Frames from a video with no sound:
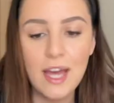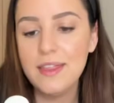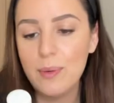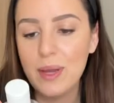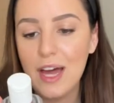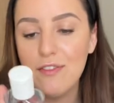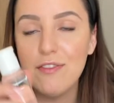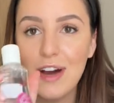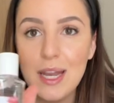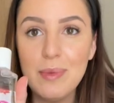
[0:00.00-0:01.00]
Then we have
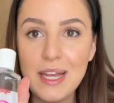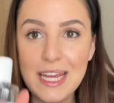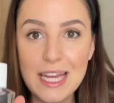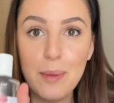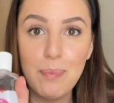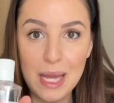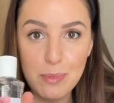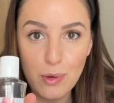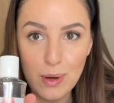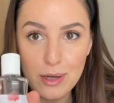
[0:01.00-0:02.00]
vitamin E baby
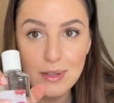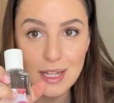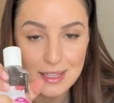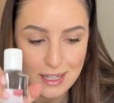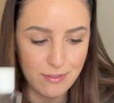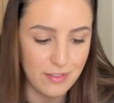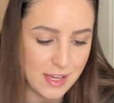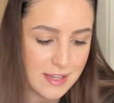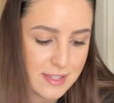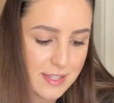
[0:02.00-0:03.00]
oil, love
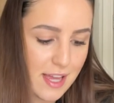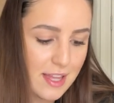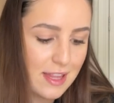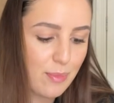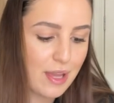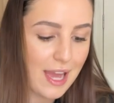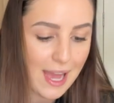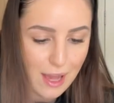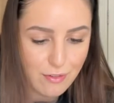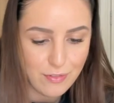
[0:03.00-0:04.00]
this. Then we
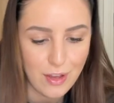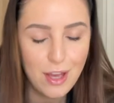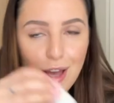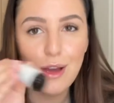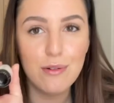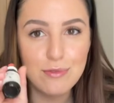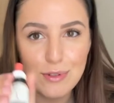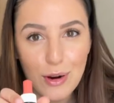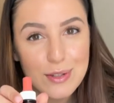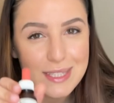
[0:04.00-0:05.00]
have
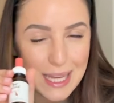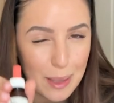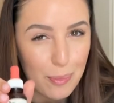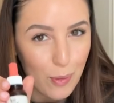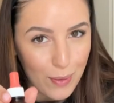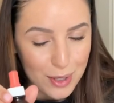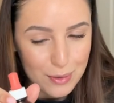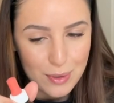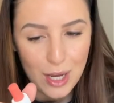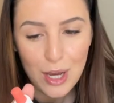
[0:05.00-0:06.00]
rose hip oil,
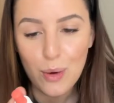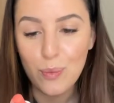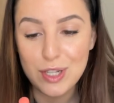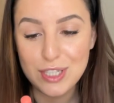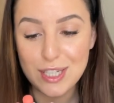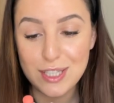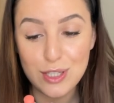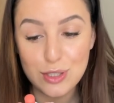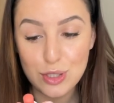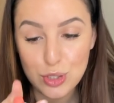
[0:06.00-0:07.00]
which is
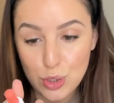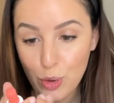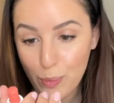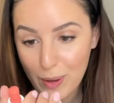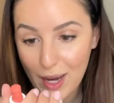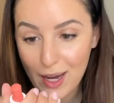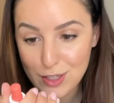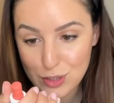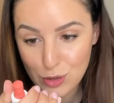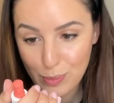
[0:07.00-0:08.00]
super,
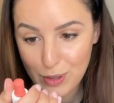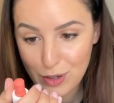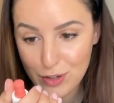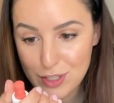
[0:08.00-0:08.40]
super good.